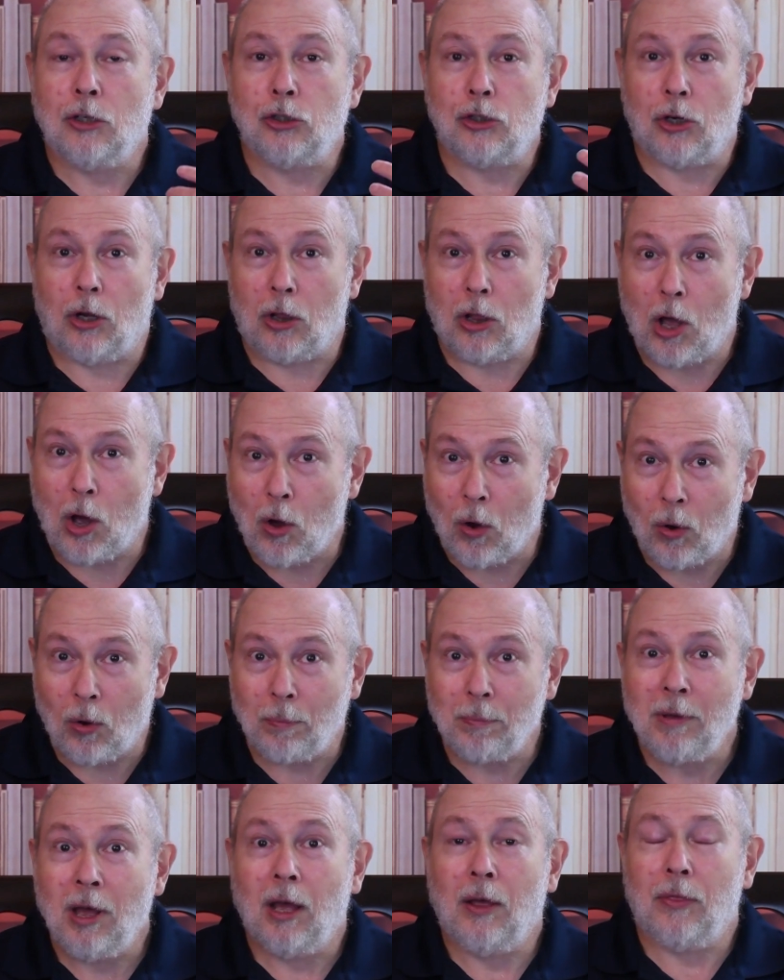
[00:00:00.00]

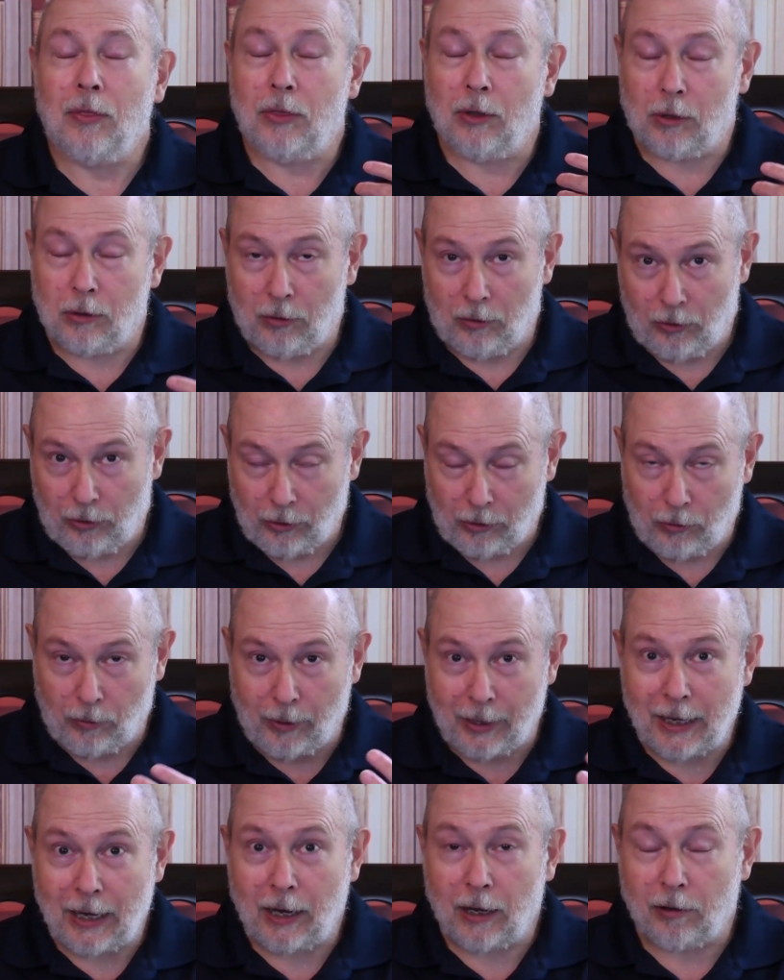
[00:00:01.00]
shalom, the, the
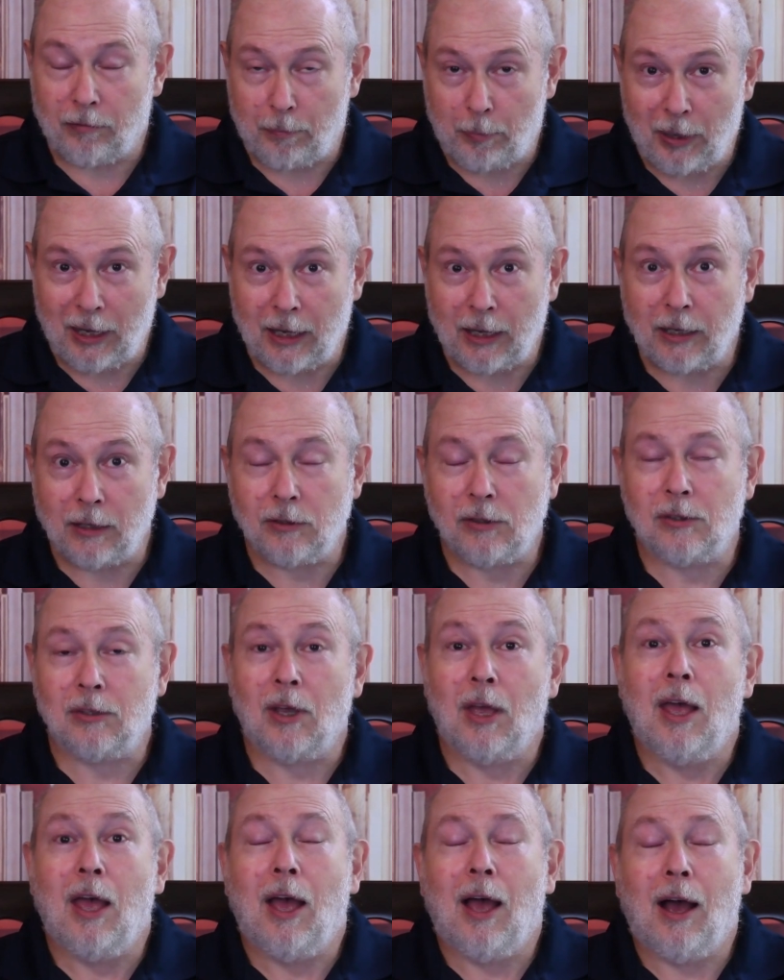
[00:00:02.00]
greeting of peace,
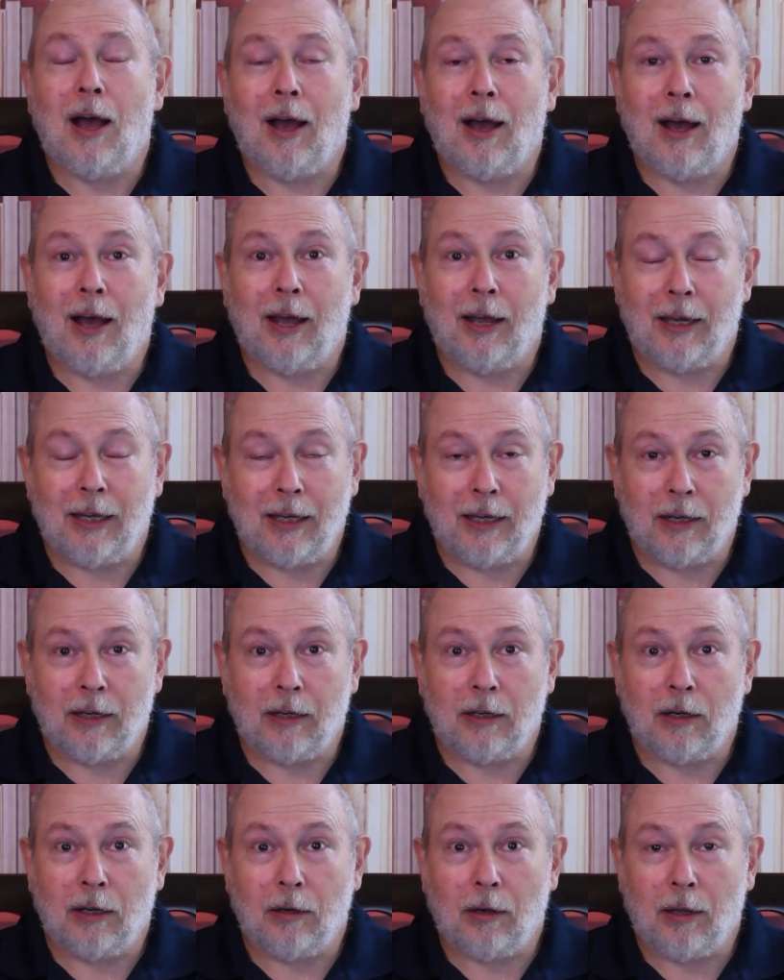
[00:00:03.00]
uh,
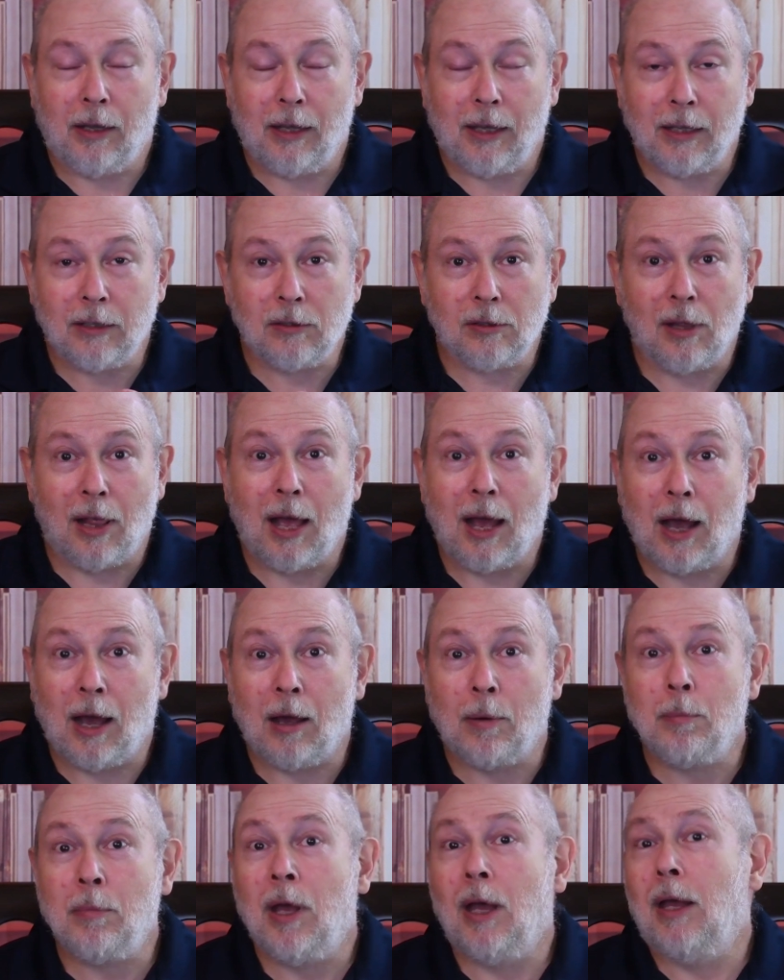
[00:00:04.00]
in
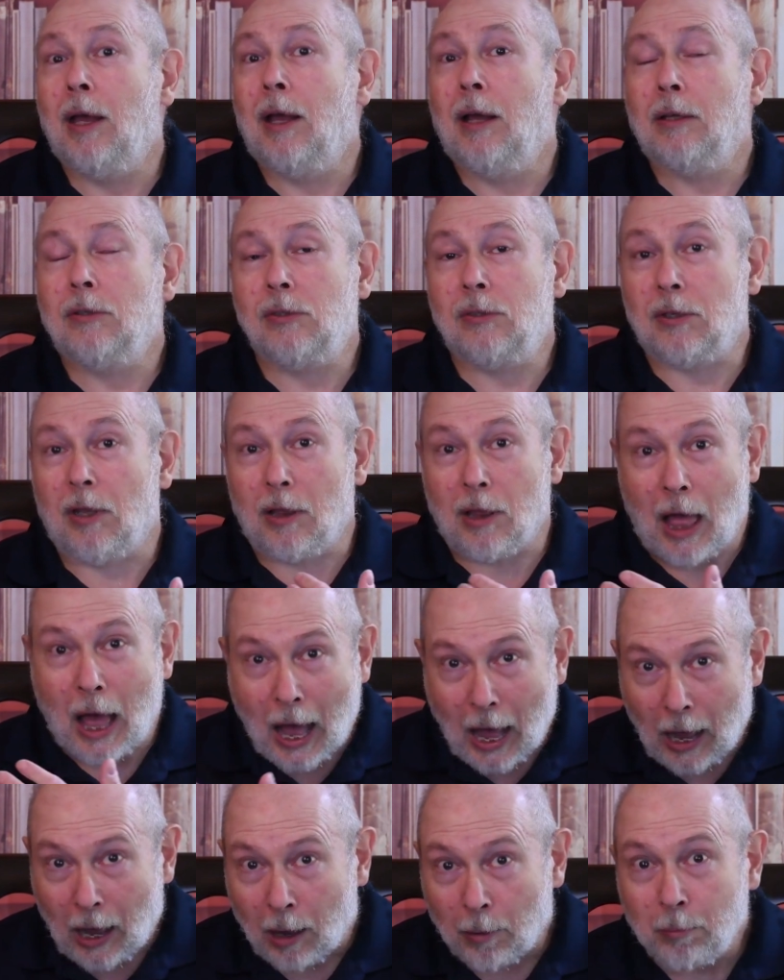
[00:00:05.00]
Islam,
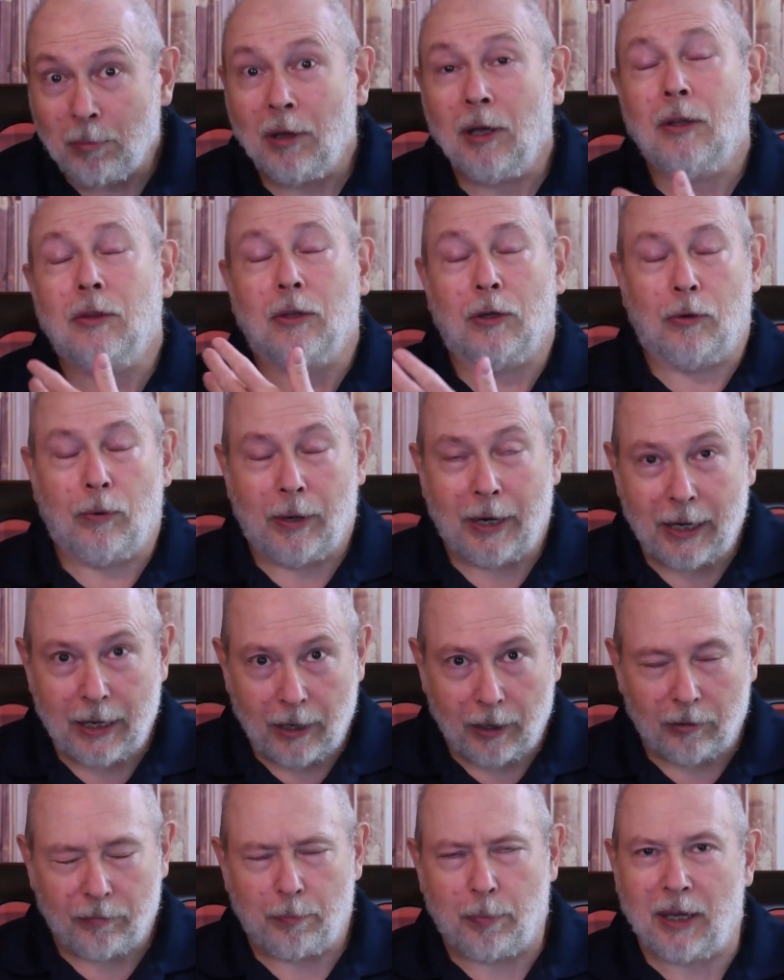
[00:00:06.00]
Salam, the
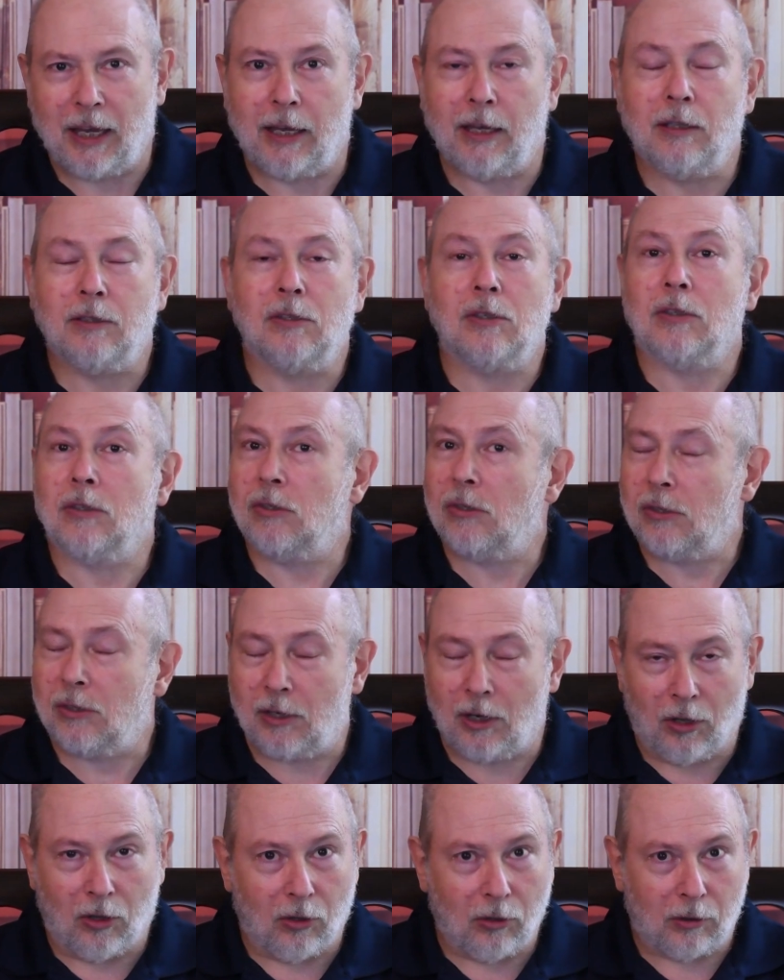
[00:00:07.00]
greeting of peace,
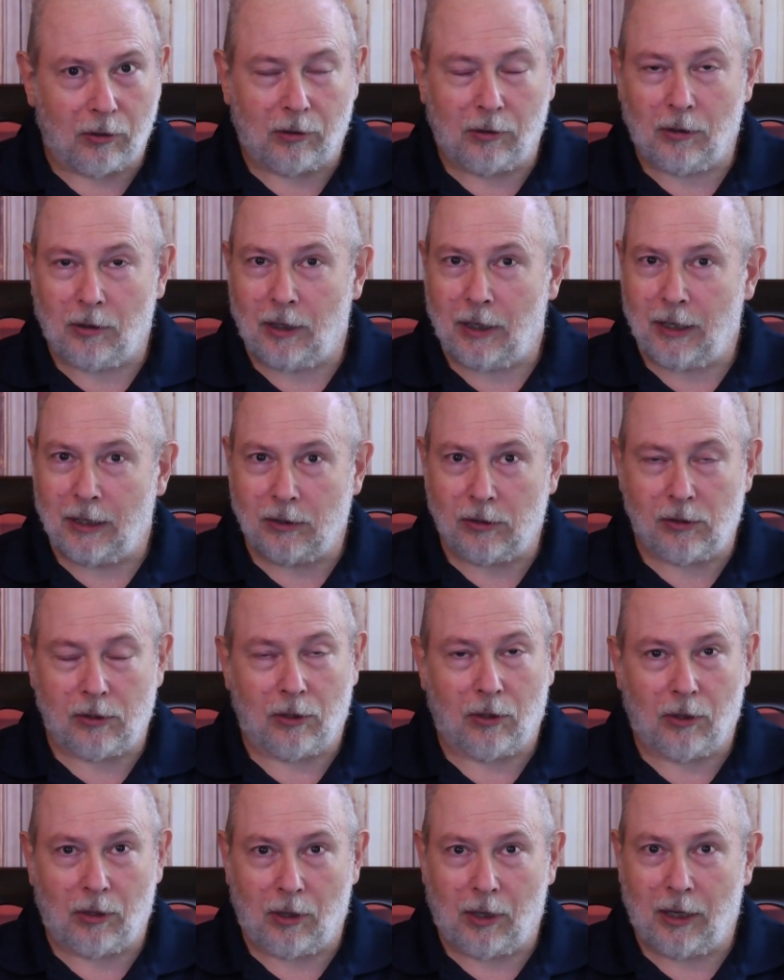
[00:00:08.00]
still is,
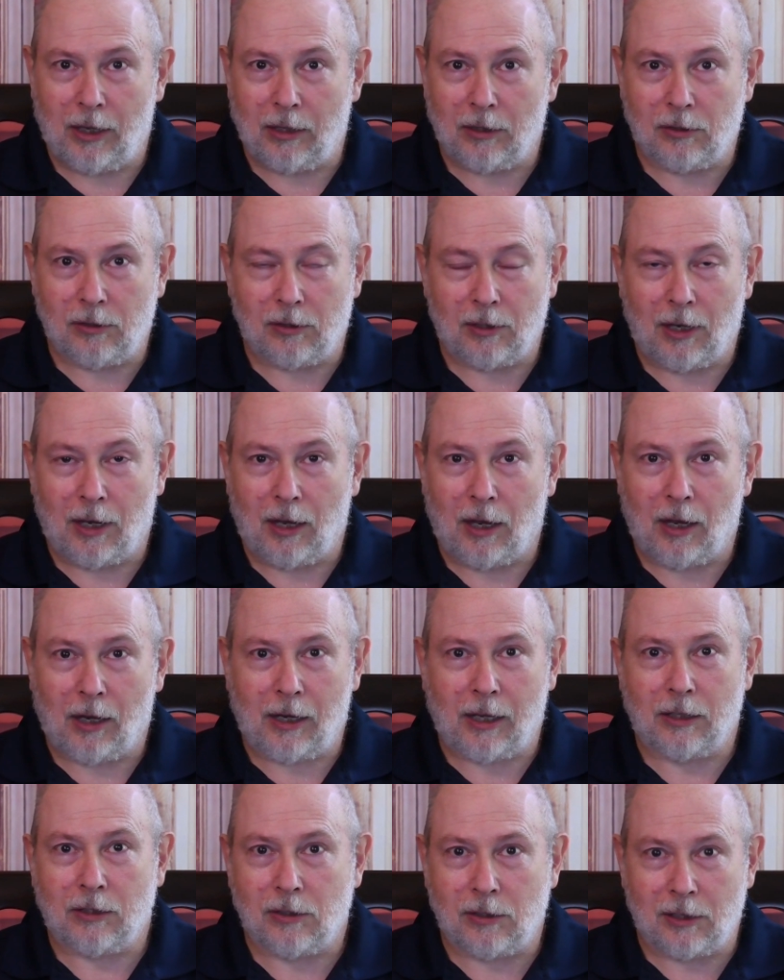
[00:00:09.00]
is uh, a,
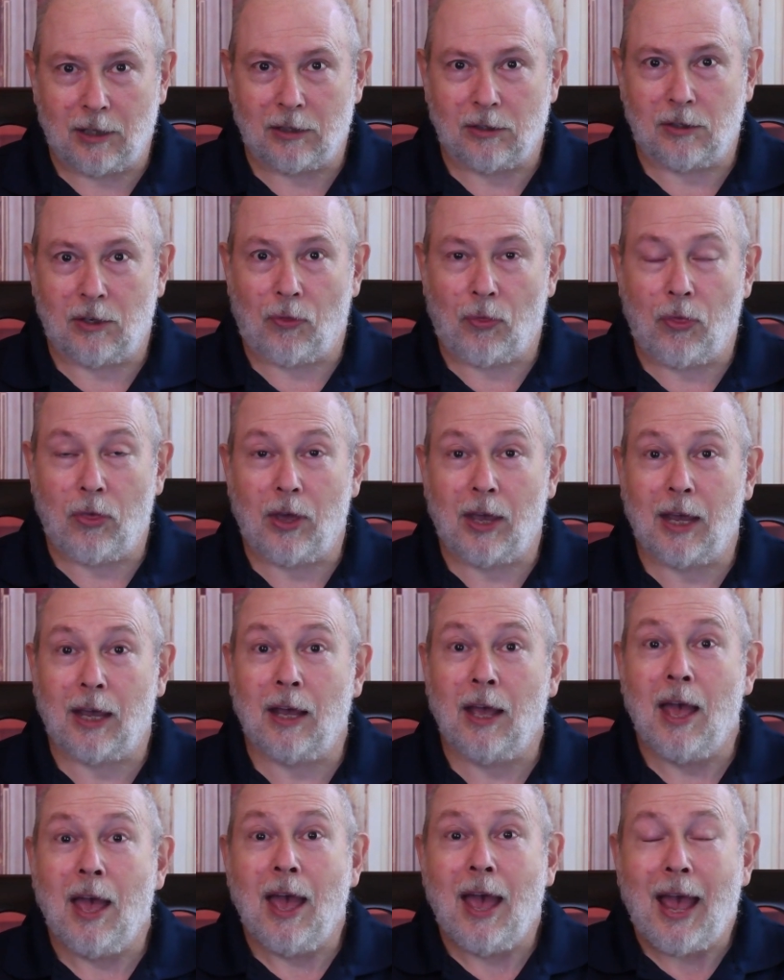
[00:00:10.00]
consistent thing.